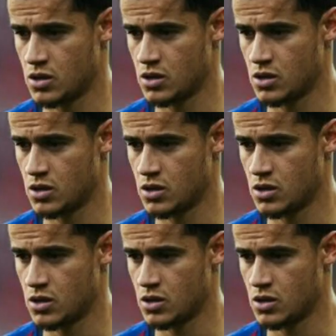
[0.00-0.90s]

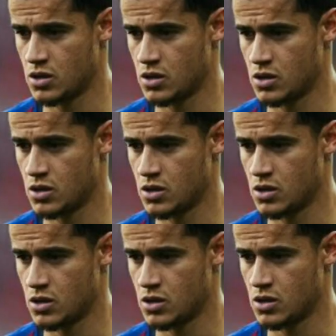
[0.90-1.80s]

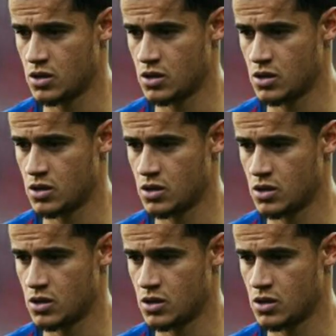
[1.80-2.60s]
(silence)